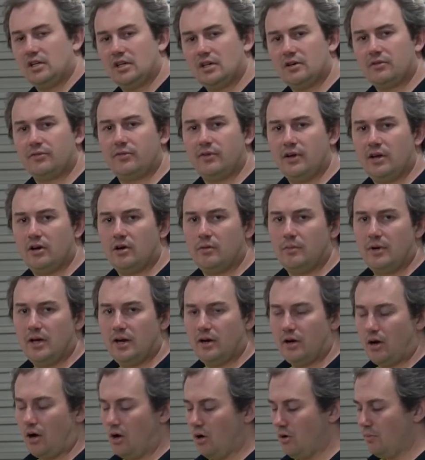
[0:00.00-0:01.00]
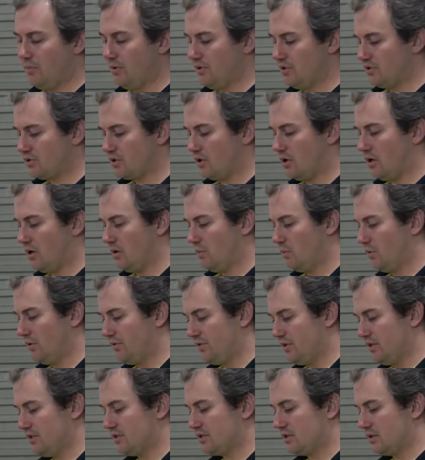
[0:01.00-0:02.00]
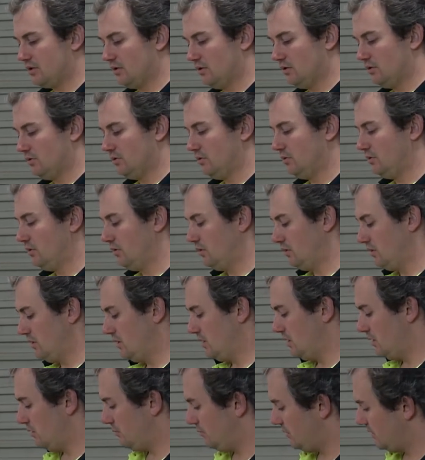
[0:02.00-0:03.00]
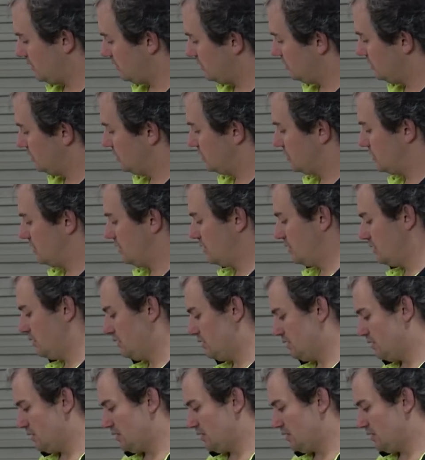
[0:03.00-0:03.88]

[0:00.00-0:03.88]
get a fair amount of open time with this glue because